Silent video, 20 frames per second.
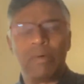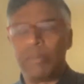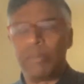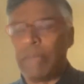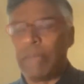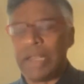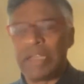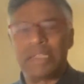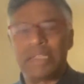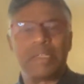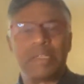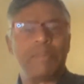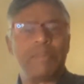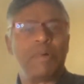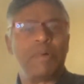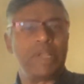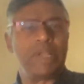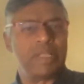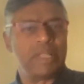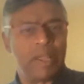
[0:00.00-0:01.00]
meant
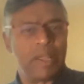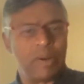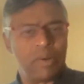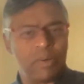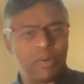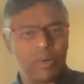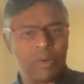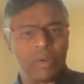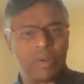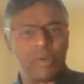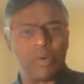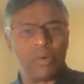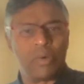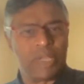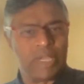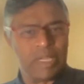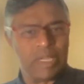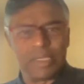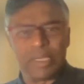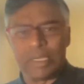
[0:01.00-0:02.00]
supporting their own
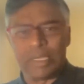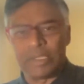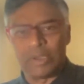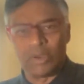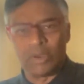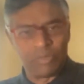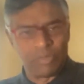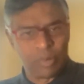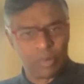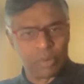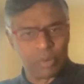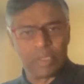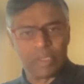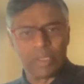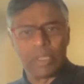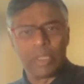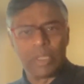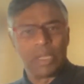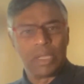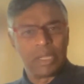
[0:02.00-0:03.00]
cronies and so forth.
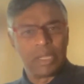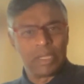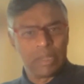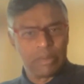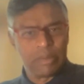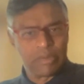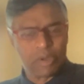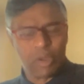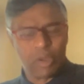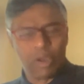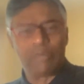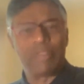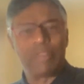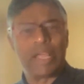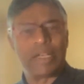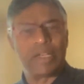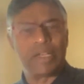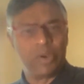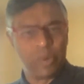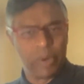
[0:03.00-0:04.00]
There was all of
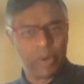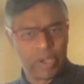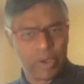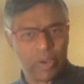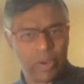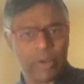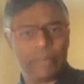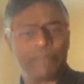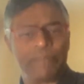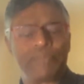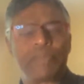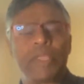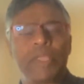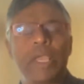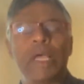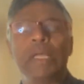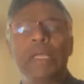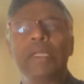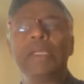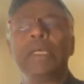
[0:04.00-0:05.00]
that going on.
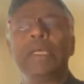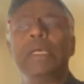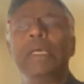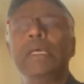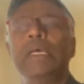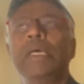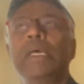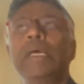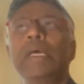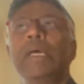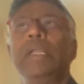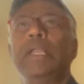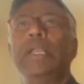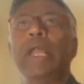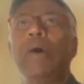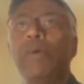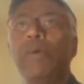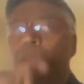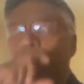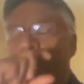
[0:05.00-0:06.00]
Yeah.
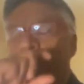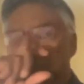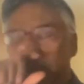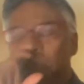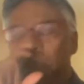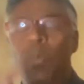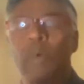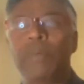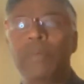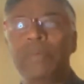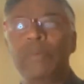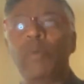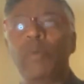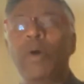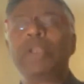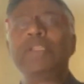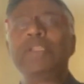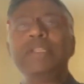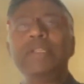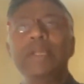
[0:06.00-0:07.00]
Now,
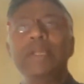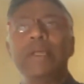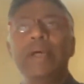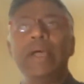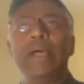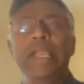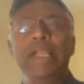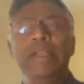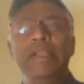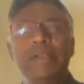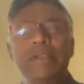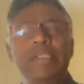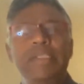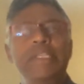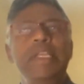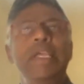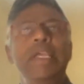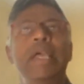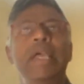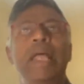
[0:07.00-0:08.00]
what's
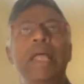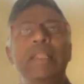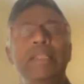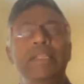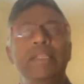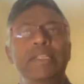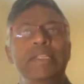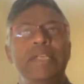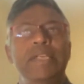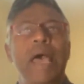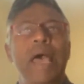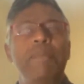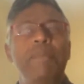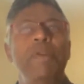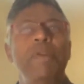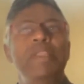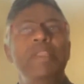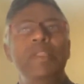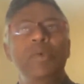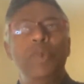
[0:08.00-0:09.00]
interesting, and this has
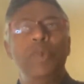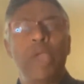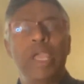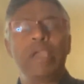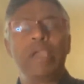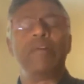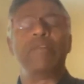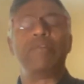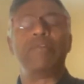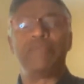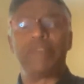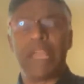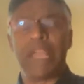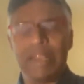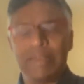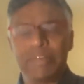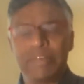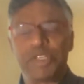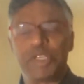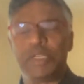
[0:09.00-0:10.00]
happened in the wake of
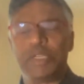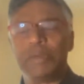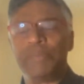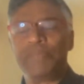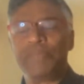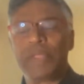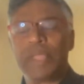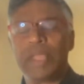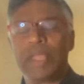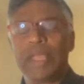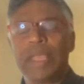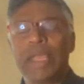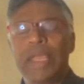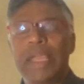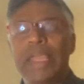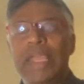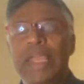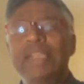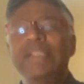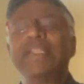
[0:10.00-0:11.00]
television,
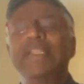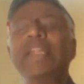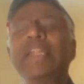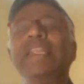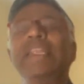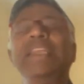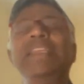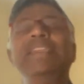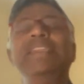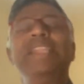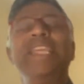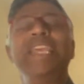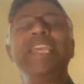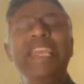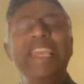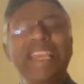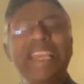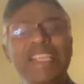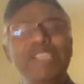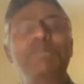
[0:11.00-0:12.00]
is that it is the
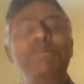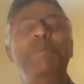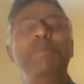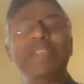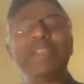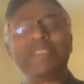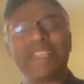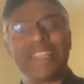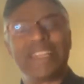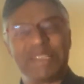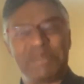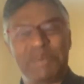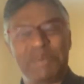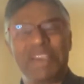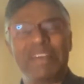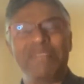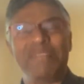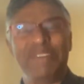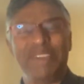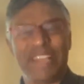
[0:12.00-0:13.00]
English press that has
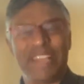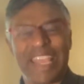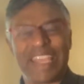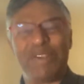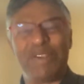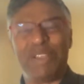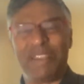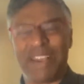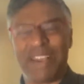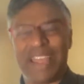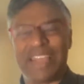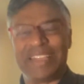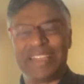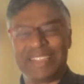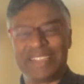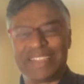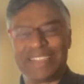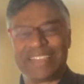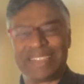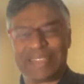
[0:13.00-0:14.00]
become
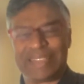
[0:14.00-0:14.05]
vernacularized.